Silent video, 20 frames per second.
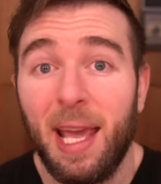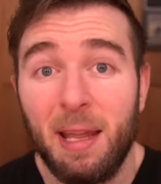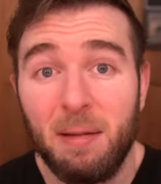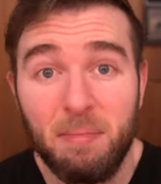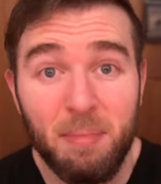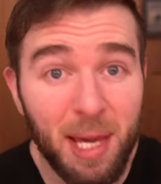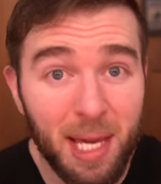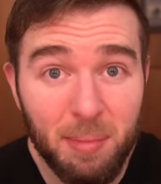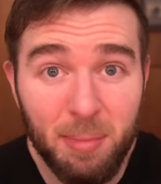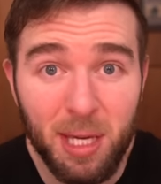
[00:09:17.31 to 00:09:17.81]

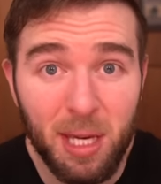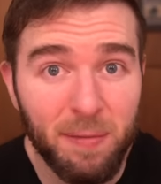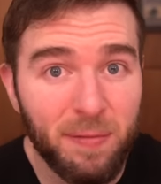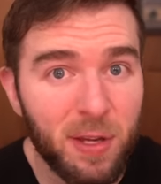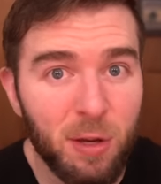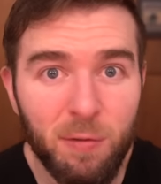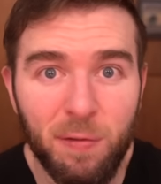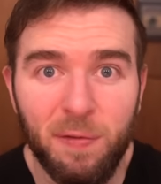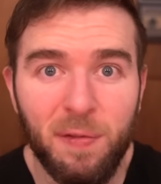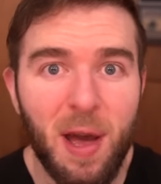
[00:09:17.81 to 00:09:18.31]
And maybe if
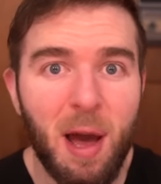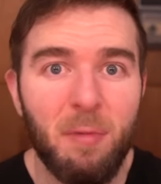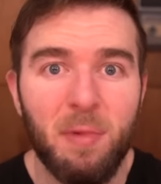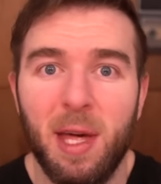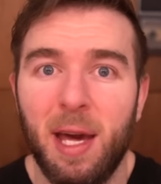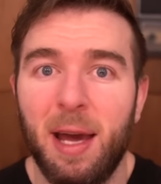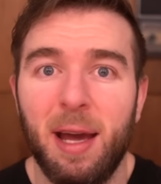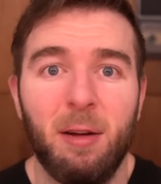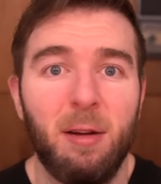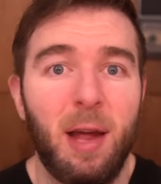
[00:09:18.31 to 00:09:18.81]
you found
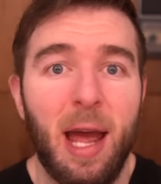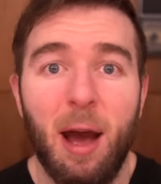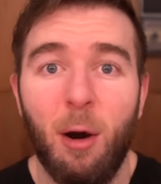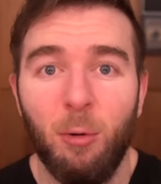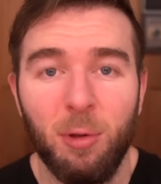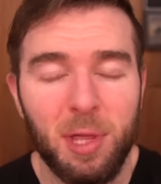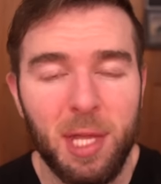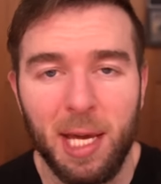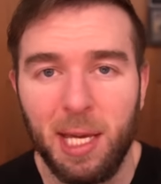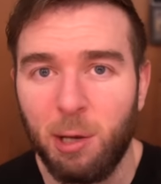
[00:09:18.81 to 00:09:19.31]
that
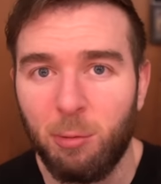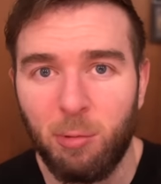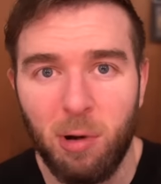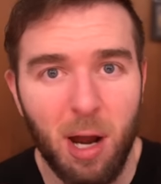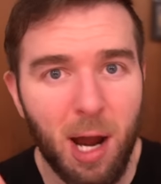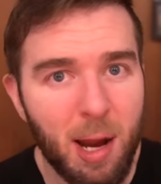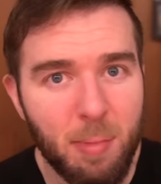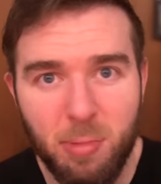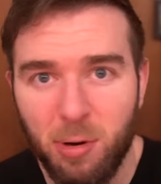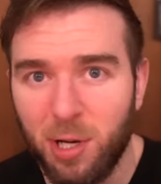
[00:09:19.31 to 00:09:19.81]
out, that you were
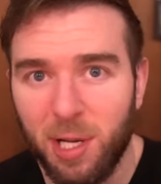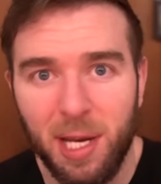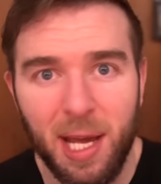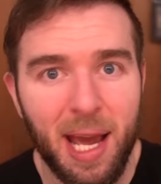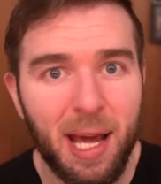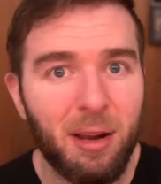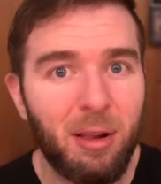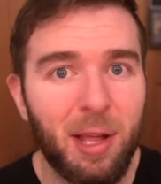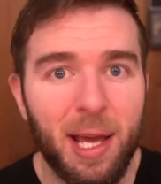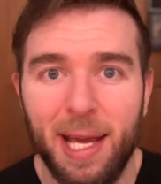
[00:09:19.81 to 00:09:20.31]

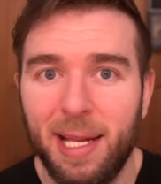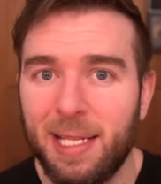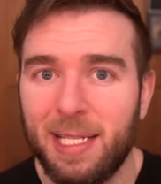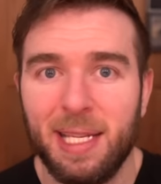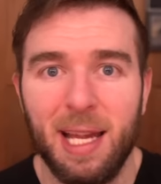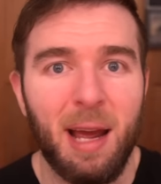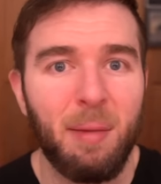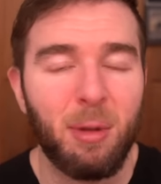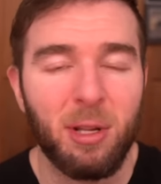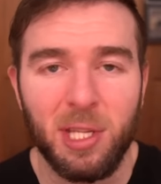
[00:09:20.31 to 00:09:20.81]
hypogonadal and
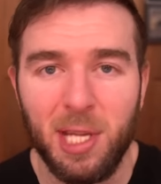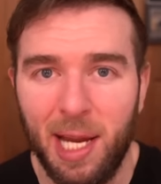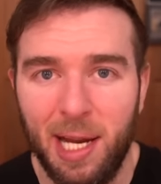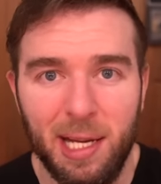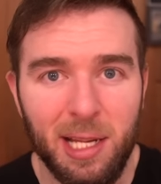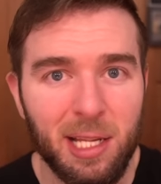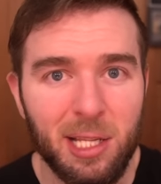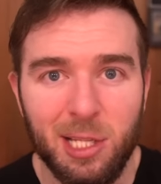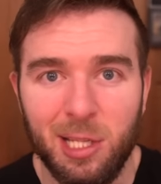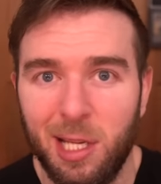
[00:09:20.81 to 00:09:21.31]

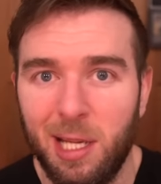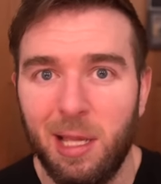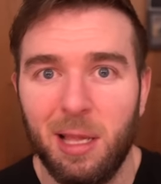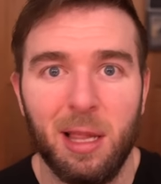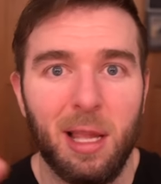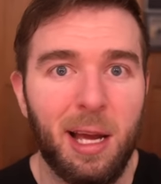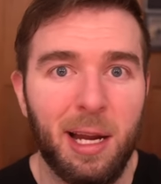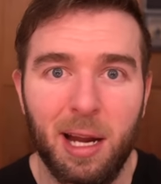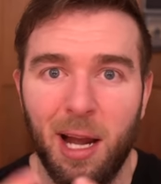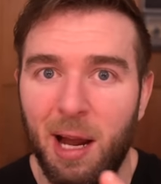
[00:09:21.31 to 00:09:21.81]
simultaneously
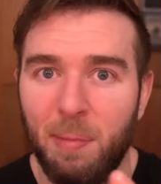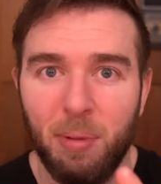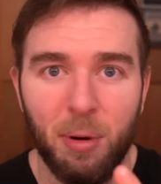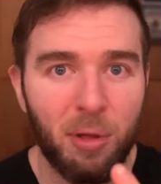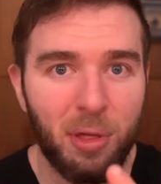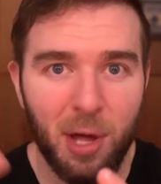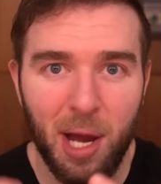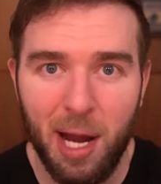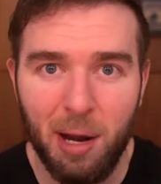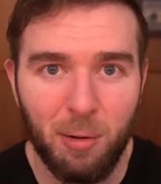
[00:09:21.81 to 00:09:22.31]
like
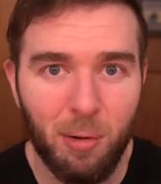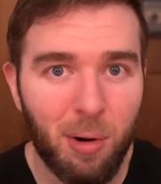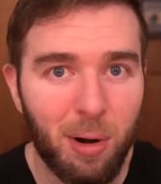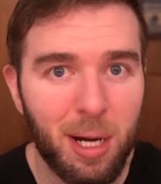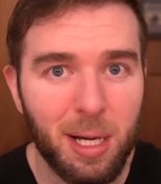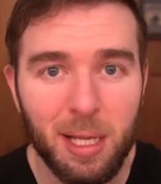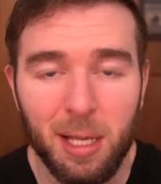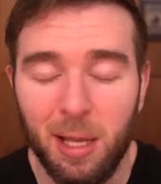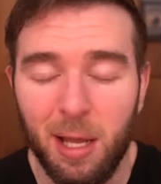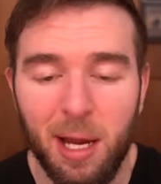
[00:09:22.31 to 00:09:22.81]

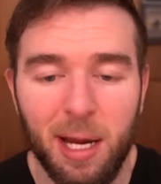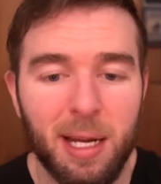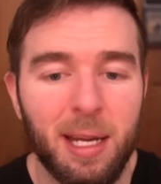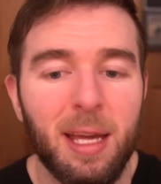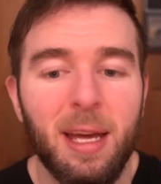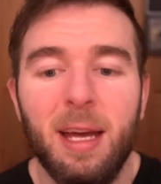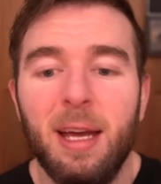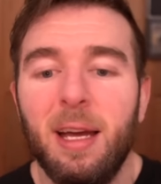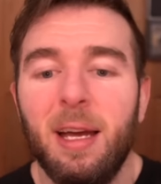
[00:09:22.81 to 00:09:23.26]
hypothyroid, like